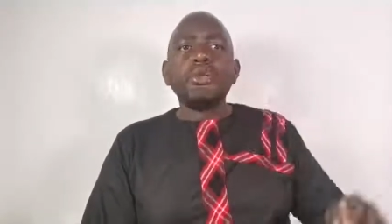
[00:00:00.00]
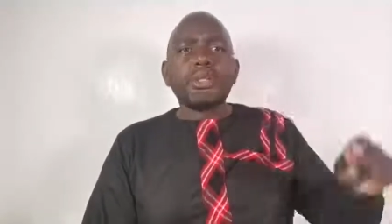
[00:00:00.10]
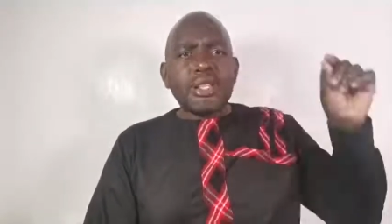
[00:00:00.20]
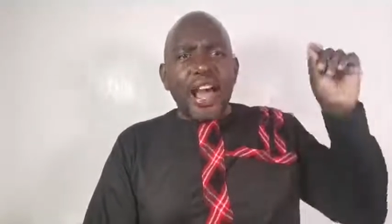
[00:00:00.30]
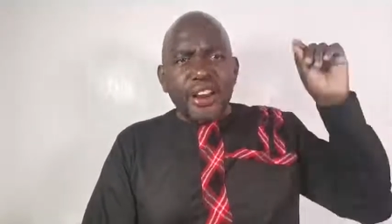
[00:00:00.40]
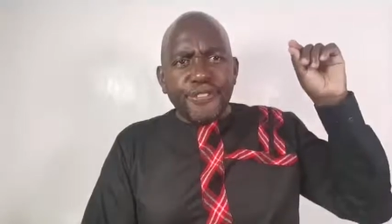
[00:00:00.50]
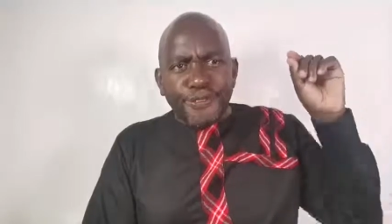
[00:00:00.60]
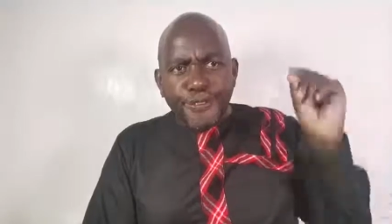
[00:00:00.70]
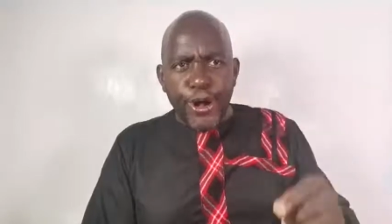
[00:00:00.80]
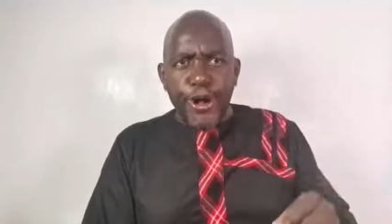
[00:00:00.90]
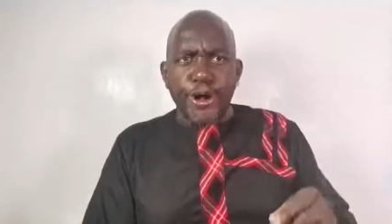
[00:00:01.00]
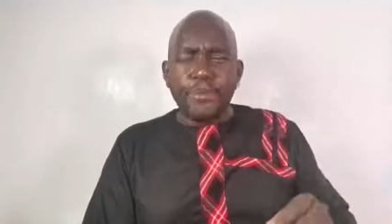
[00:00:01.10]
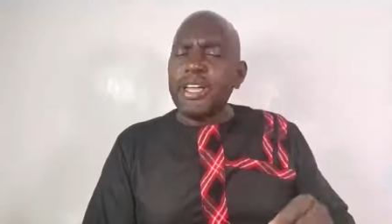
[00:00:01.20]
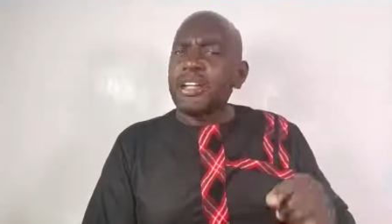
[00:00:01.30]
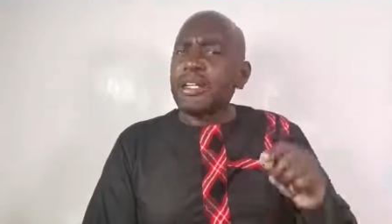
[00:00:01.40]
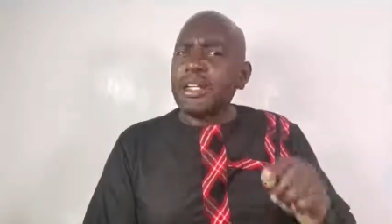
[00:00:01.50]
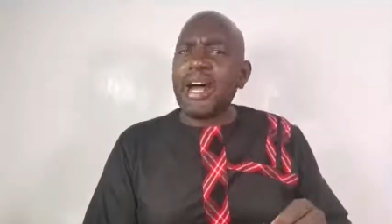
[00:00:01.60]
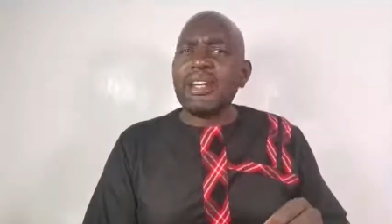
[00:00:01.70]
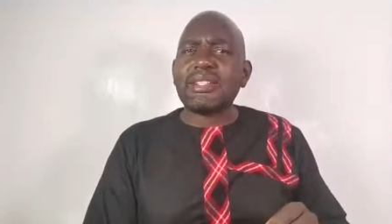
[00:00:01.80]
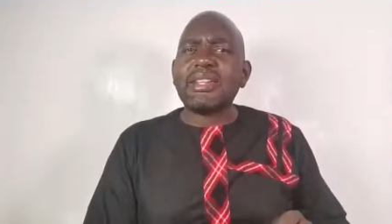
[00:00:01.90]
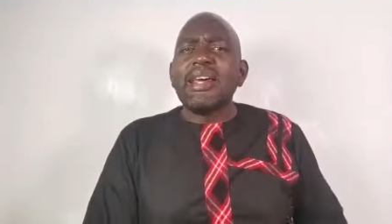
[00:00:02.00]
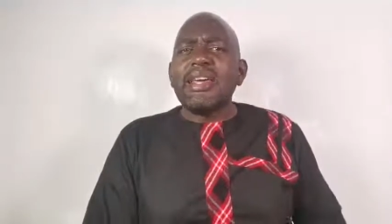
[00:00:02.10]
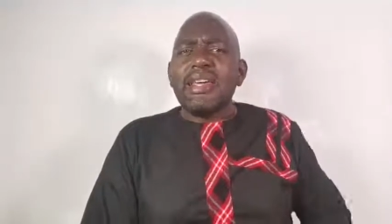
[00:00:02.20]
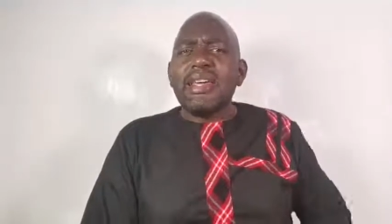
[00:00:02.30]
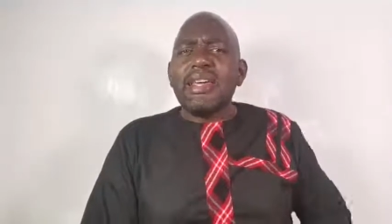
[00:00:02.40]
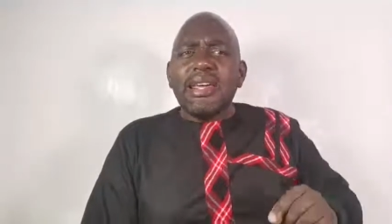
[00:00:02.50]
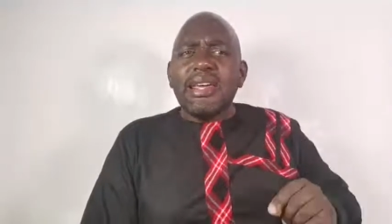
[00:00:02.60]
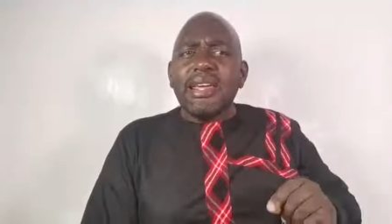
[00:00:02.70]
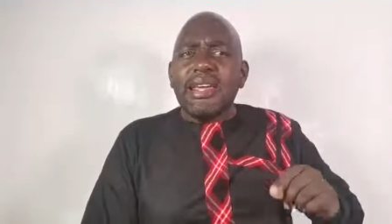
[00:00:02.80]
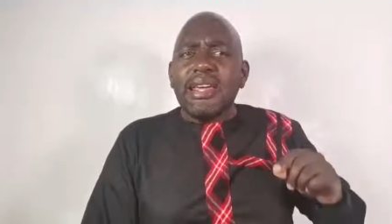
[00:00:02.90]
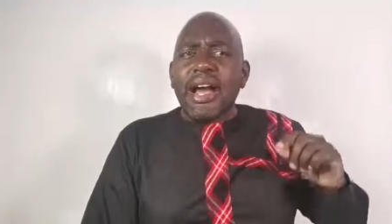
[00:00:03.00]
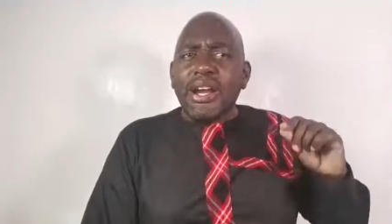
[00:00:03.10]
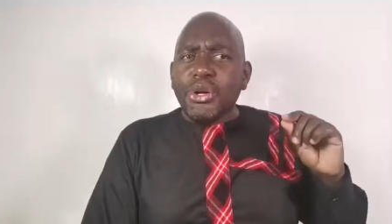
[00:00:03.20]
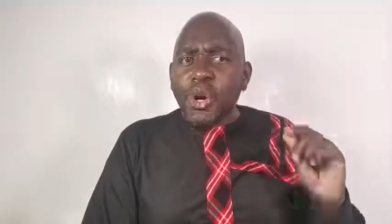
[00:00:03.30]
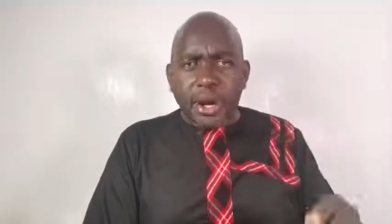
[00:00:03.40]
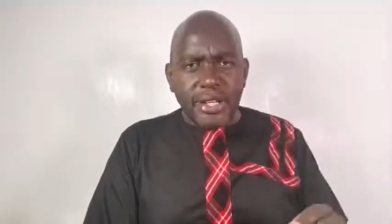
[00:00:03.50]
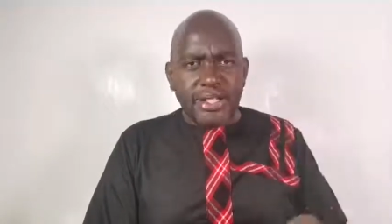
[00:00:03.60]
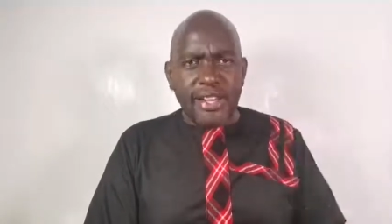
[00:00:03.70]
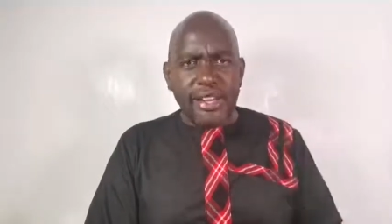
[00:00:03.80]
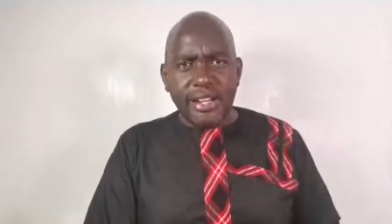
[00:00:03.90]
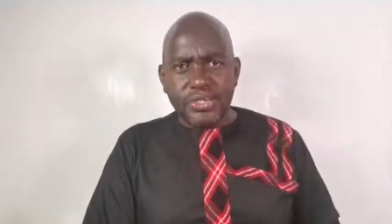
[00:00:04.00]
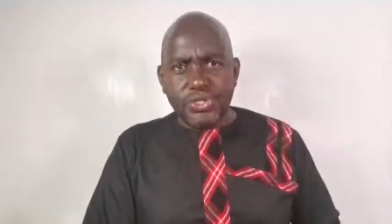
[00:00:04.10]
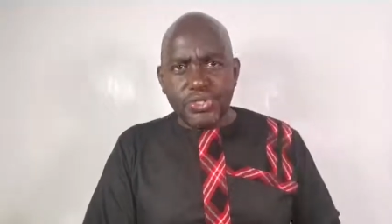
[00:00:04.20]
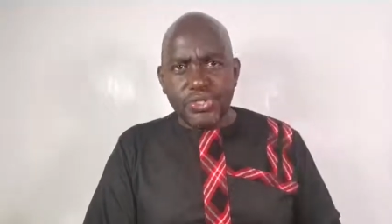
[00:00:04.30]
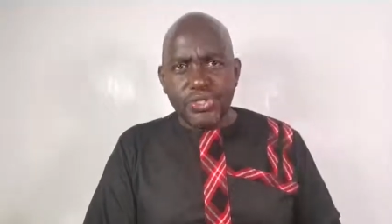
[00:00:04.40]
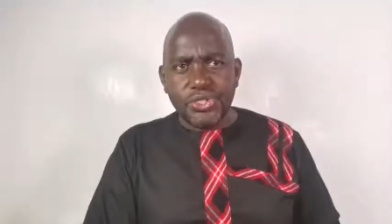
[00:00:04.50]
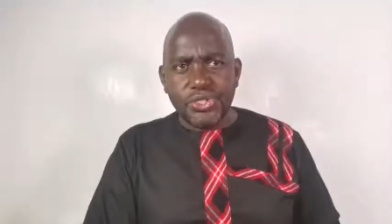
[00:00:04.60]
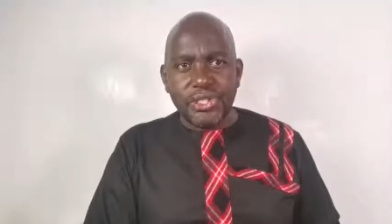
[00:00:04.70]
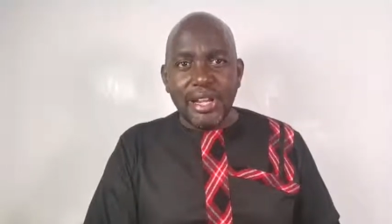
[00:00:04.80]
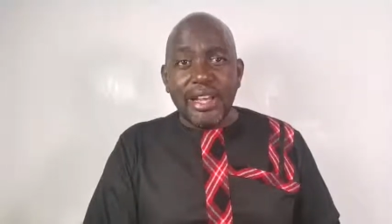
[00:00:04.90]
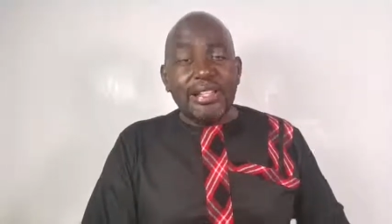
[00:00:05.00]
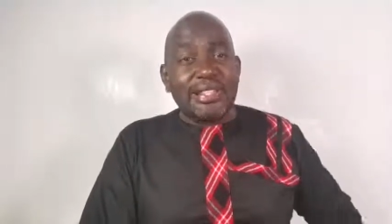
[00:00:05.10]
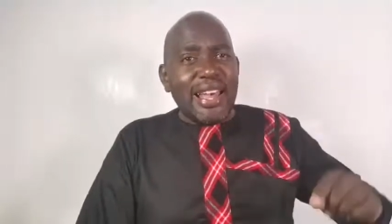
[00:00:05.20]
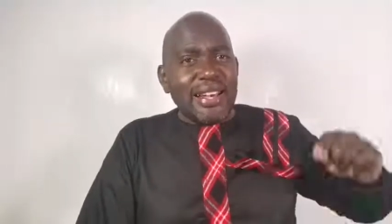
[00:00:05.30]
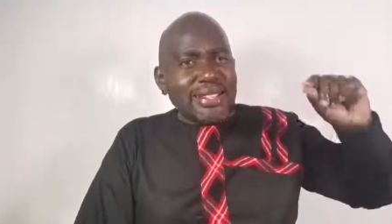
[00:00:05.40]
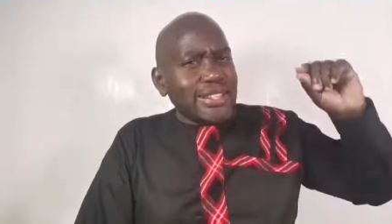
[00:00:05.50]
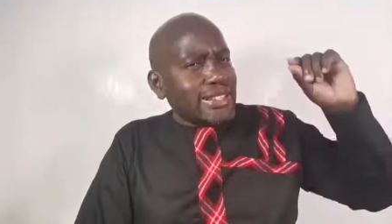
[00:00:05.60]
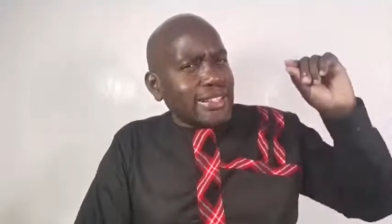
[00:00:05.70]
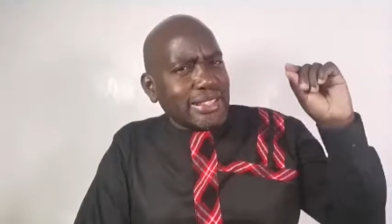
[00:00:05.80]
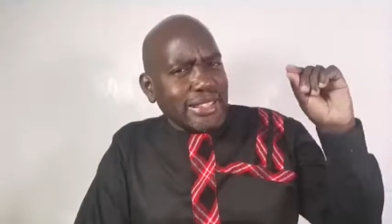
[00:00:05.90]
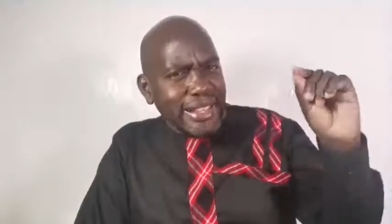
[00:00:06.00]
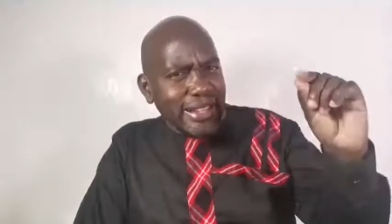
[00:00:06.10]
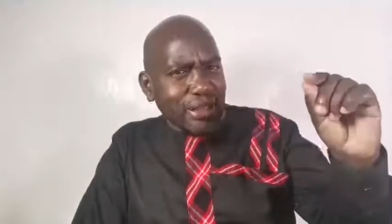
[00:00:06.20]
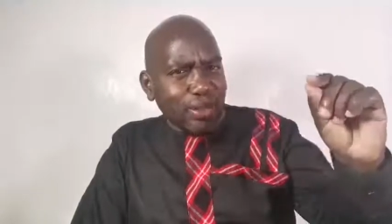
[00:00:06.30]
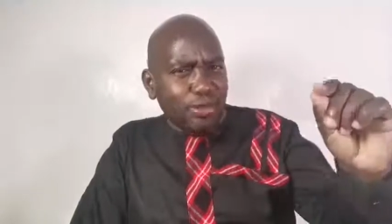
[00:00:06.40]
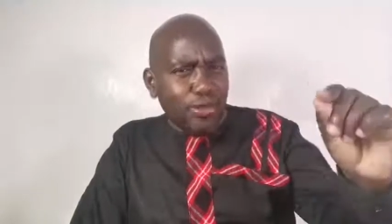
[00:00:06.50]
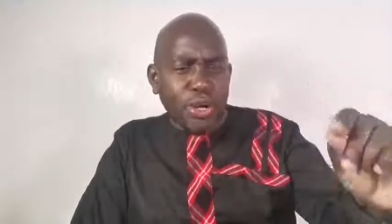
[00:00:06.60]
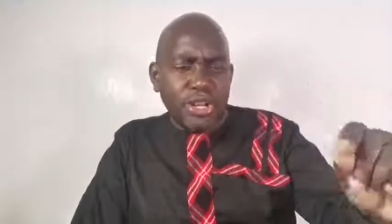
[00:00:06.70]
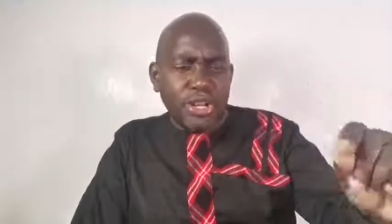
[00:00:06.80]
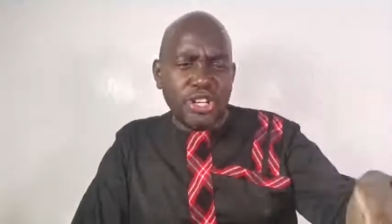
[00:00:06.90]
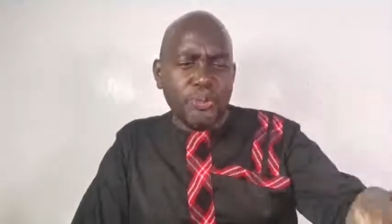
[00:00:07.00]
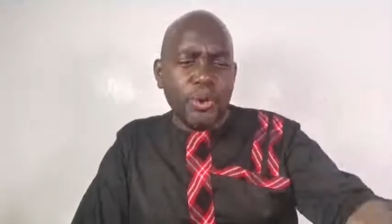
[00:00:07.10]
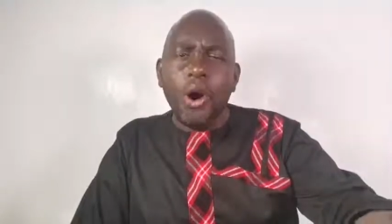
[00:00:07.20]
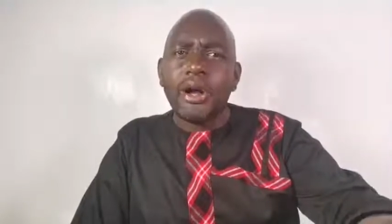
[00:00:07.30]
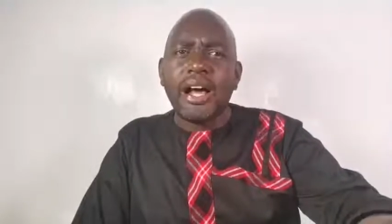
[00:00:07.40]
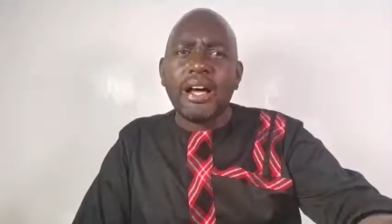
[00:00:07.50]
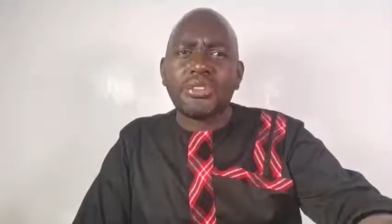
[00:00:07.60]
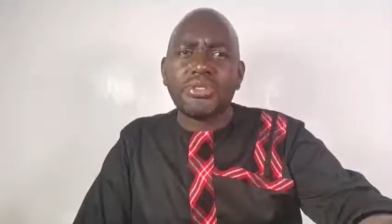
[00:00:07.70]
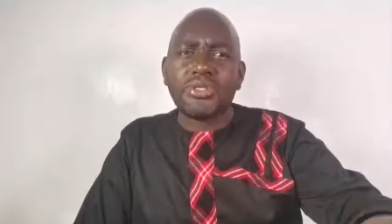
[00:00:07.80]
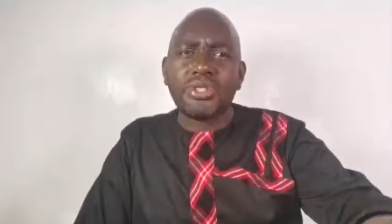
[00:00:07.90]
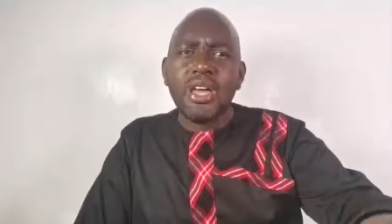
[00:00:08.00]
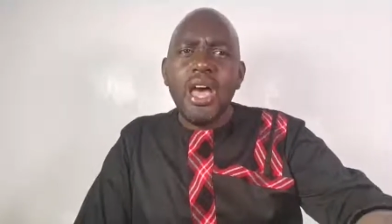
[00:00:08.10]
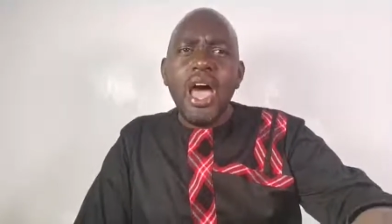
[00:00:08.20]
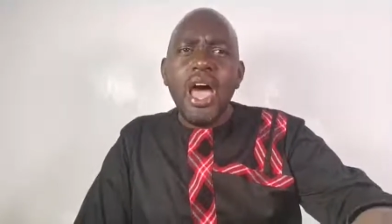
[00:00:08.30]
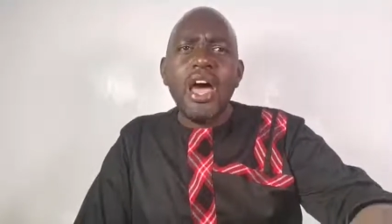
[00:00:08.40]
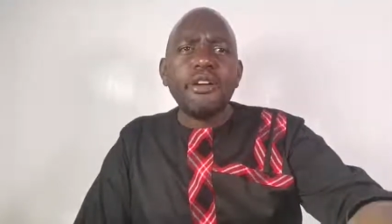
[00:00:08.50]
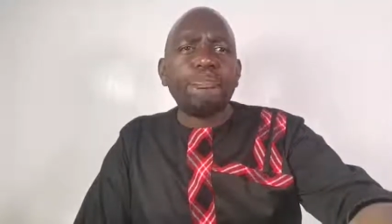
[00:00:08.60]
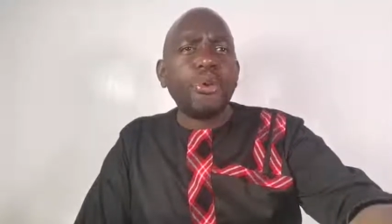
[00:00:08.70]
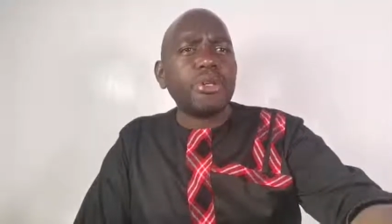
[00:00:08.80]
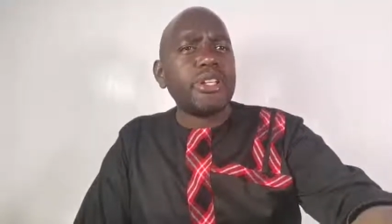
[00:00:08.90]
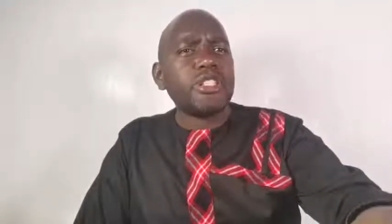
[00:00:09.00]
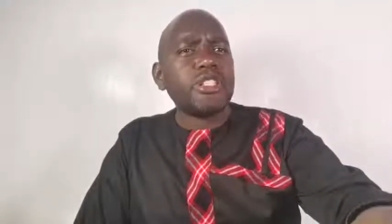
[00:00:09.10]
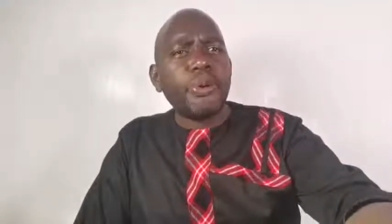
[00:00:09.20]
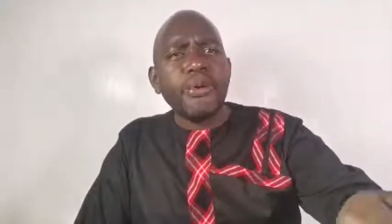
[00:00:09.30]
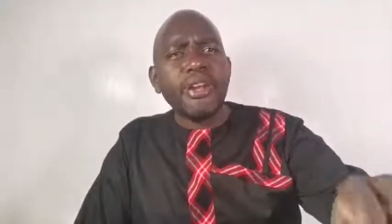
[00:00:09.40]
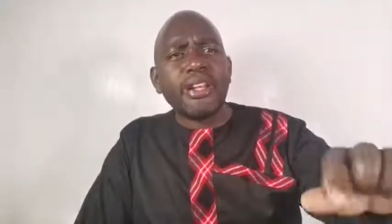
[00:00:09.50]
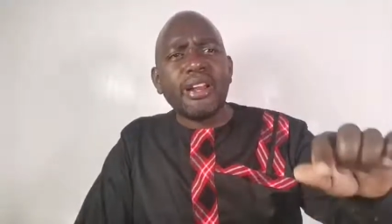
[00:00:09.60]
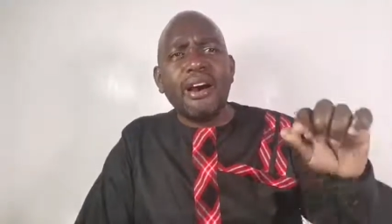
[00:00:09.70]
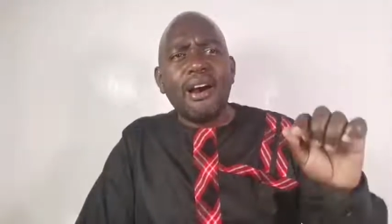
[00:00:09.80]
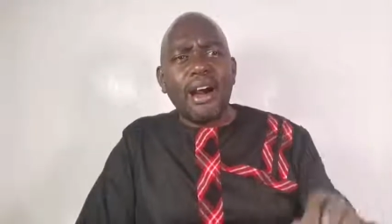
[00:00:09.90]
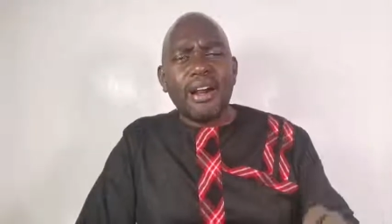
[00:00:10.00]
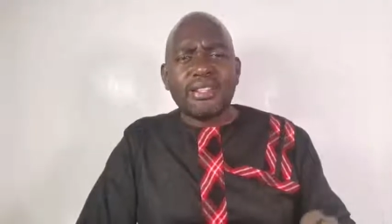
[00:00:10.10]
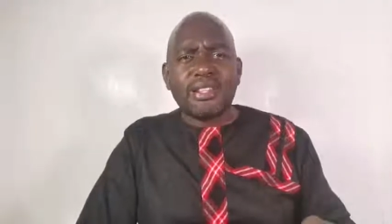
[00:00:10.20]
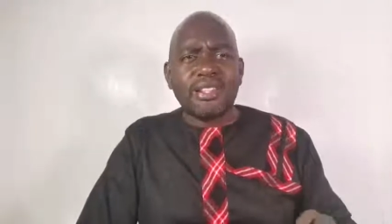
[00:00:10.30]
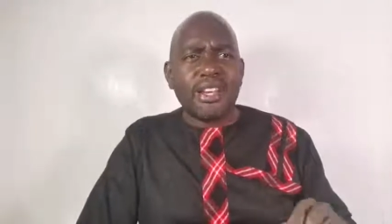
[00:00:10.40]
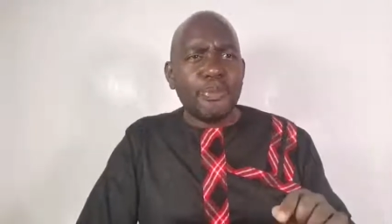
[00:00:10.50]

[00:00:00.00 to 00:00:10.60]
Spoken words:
to stand firm in Christ. He anointed us, set his seal of ownership on us, and put his spirit in our hearts as a